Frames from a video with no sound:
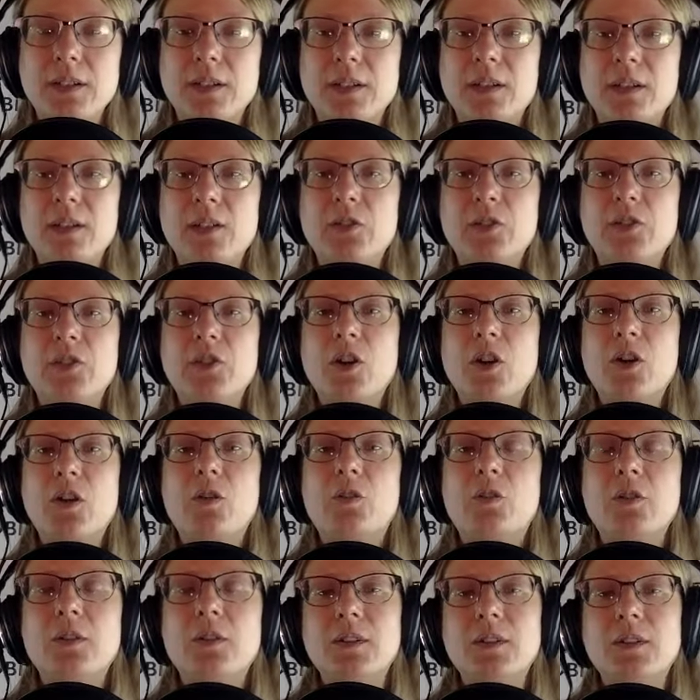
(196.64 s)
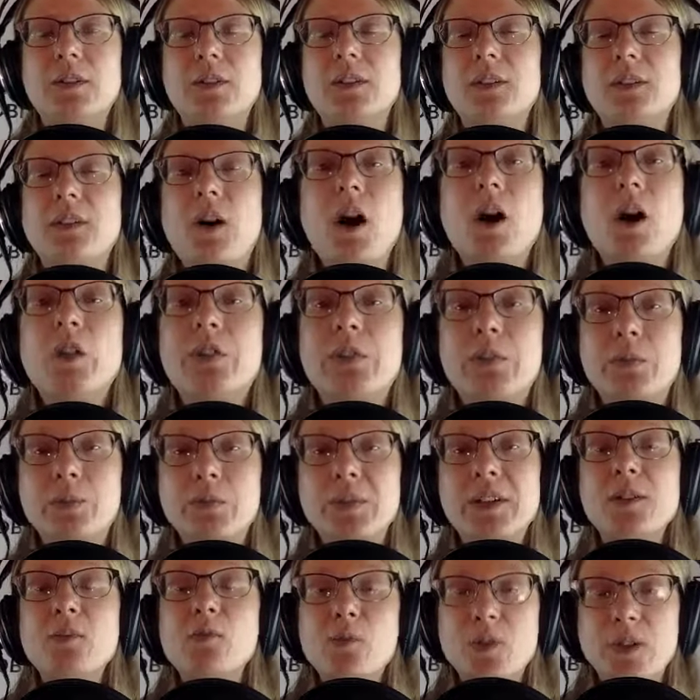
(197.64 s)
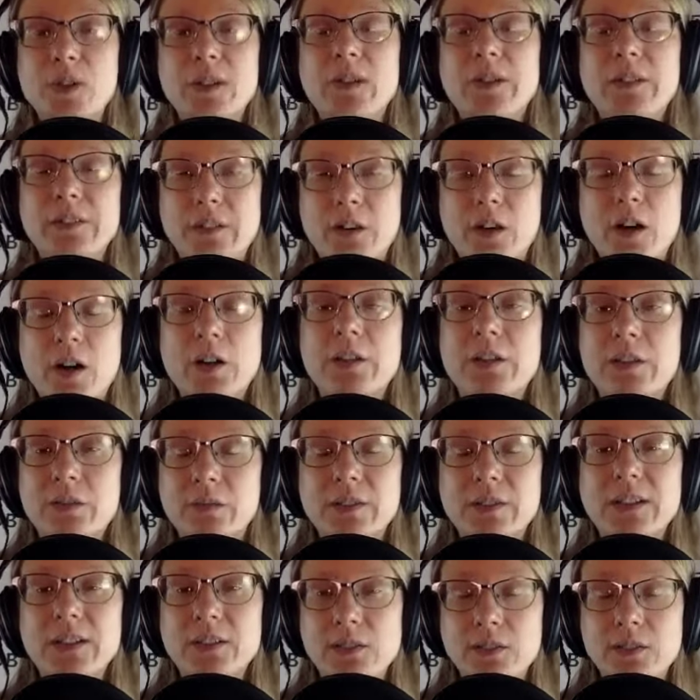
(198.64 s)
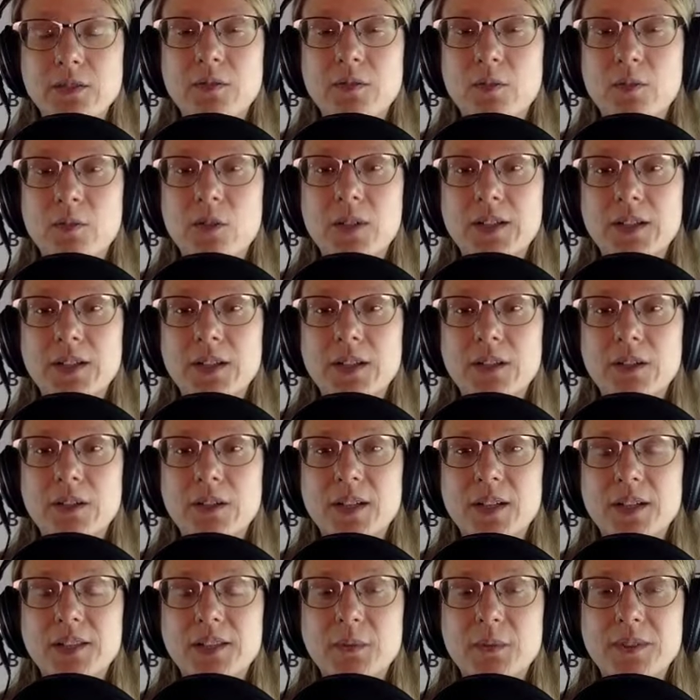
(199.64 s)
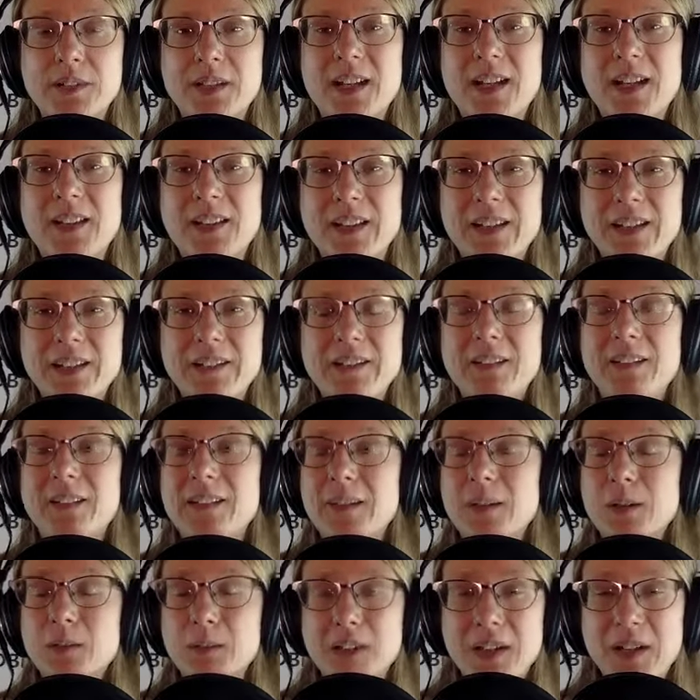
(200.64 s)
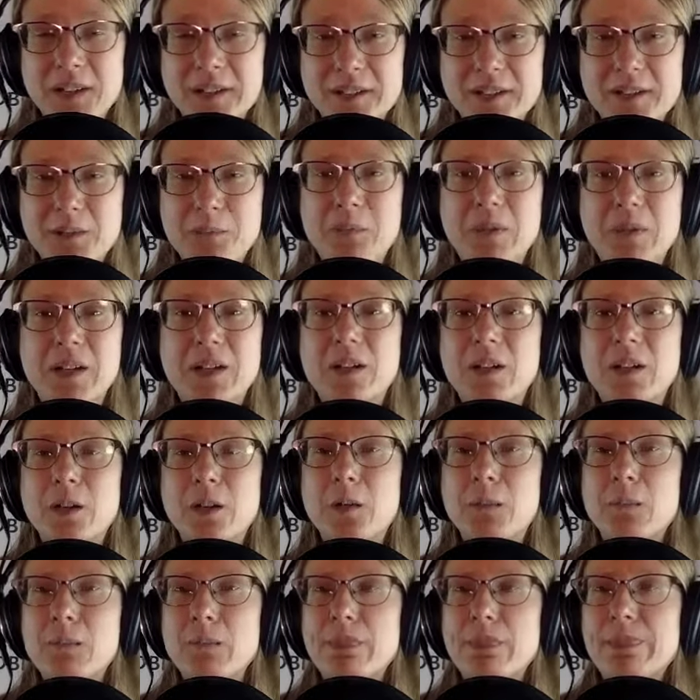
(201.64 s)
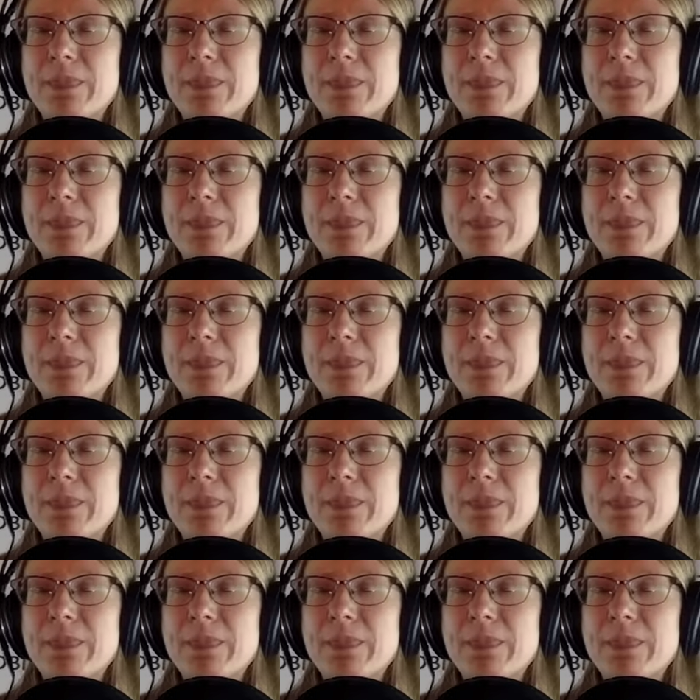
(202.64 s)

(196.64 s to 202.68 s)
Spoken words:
So all three do work to get your attention, but the headline, because it's bigger,